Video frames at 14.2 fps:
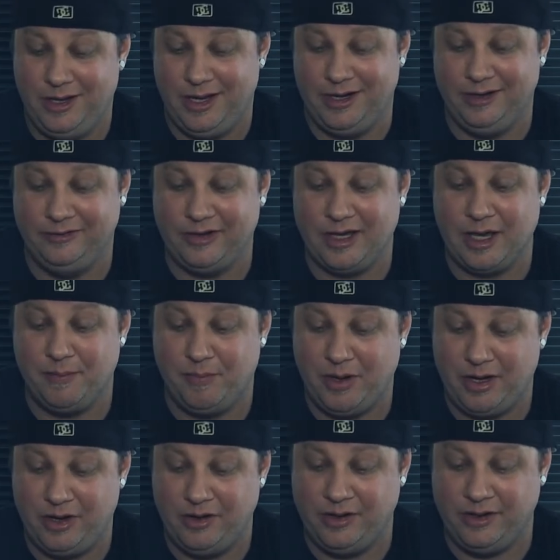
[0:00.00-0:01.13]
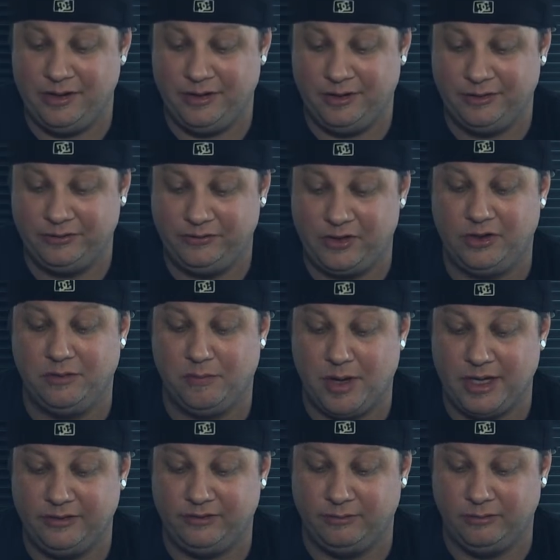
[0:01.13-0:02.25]
And as I get better, then I'll start to
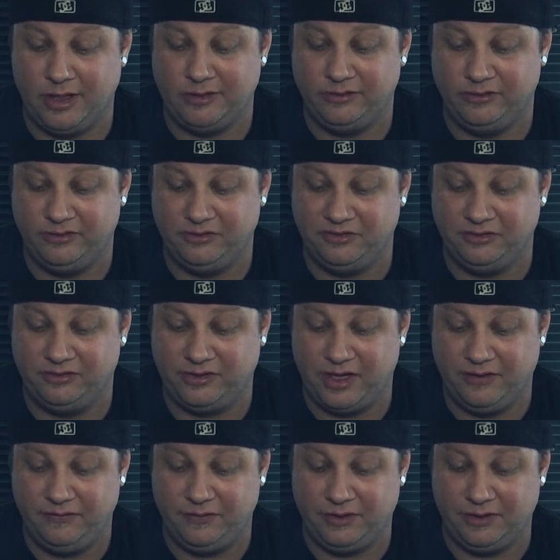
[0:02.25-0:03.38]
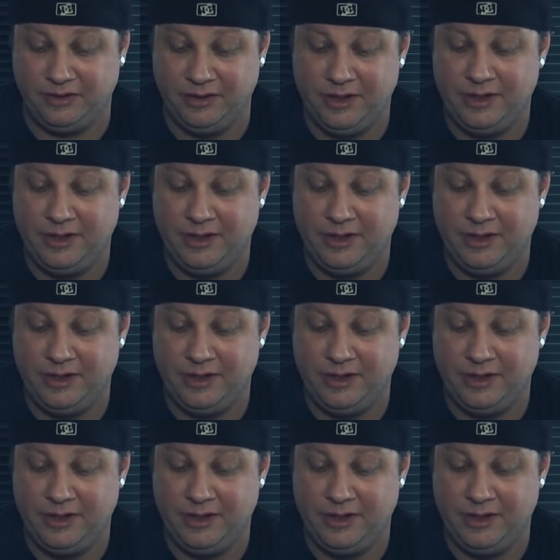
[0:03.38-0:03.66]
buy some lenses and stuff and